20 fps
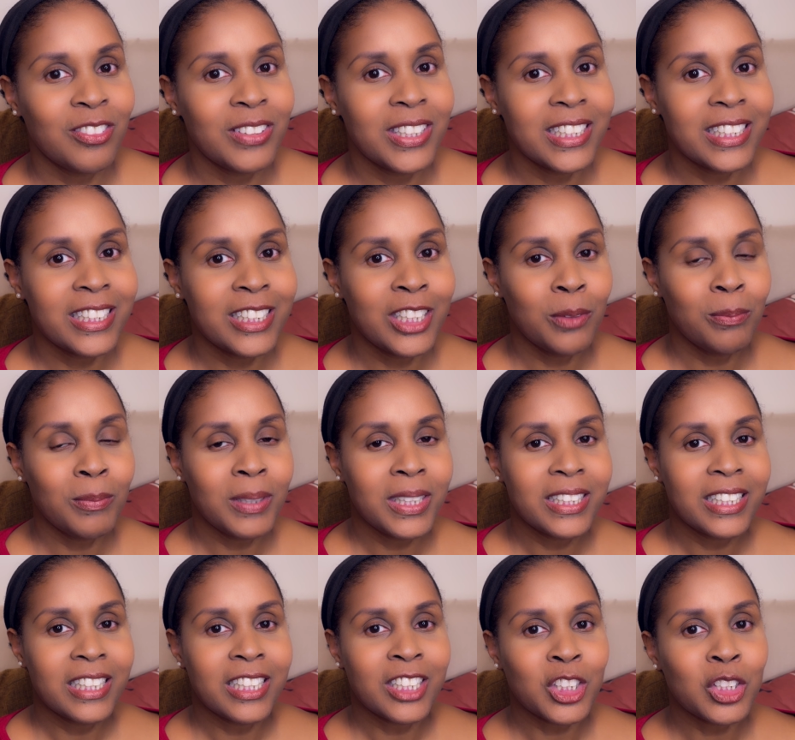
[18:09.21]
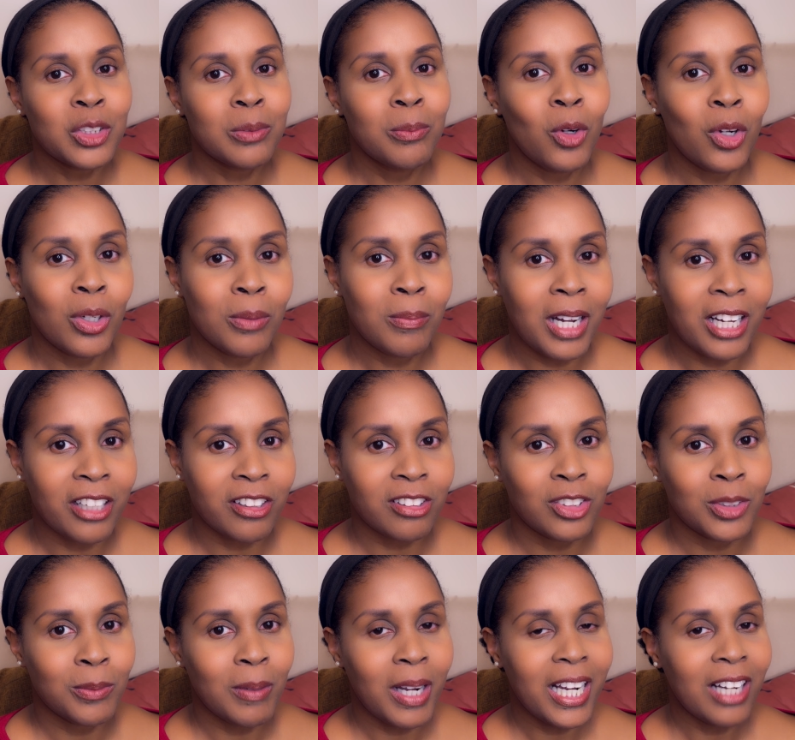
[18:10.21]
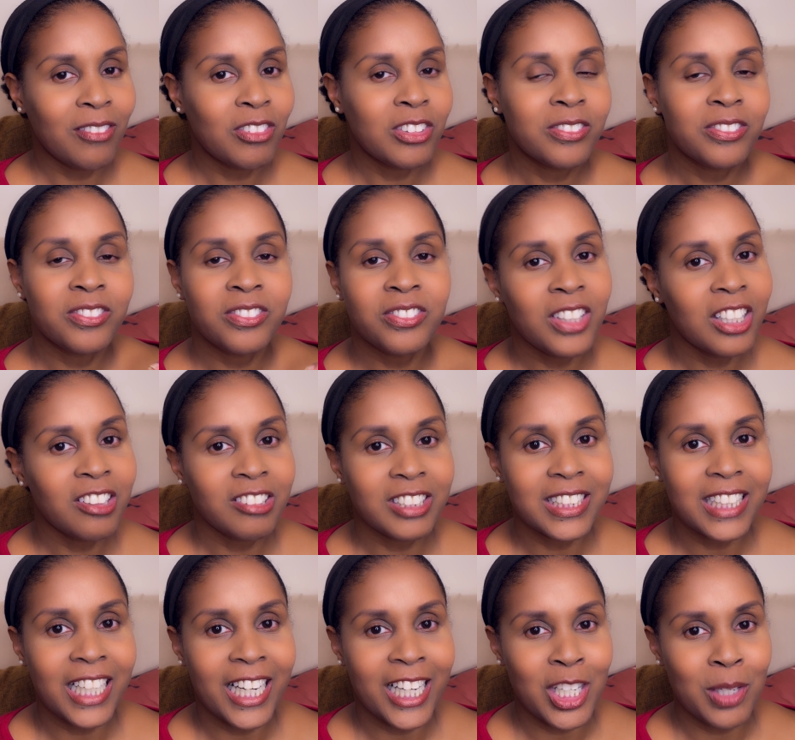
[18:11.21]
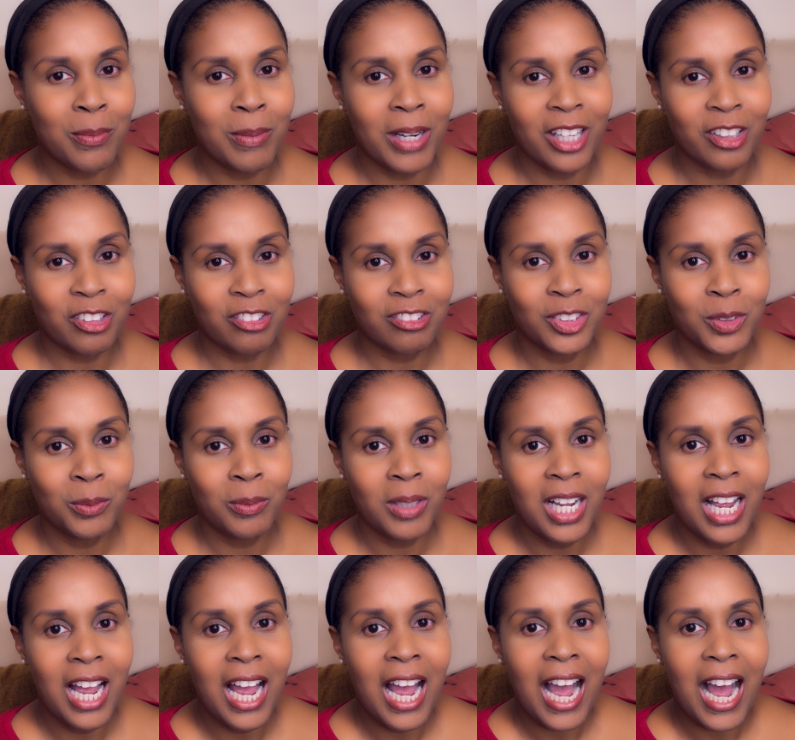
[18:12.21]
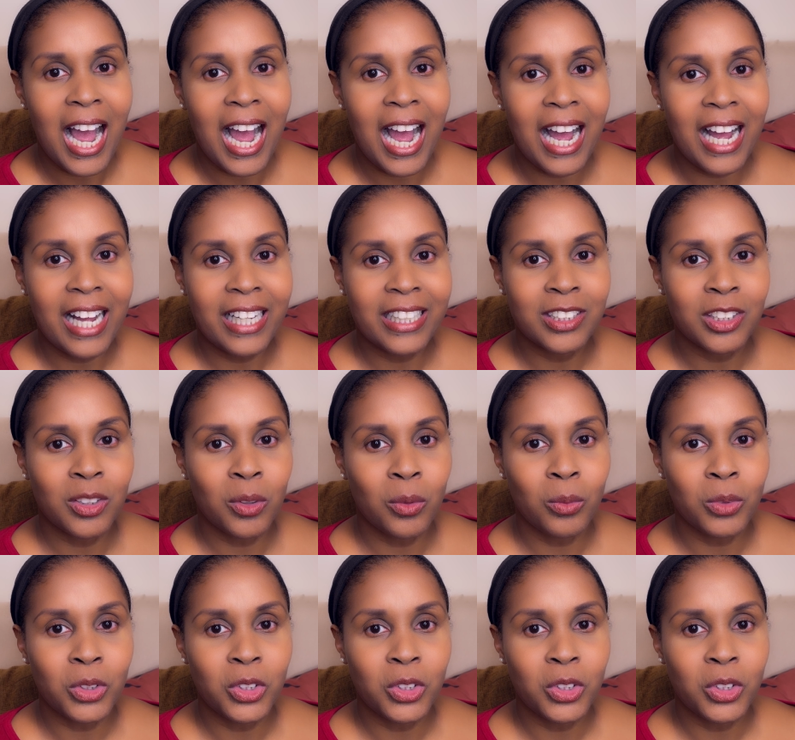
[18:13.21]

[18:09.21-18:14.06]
this tip is in a small bathroom. I have a very tiny bathroom, and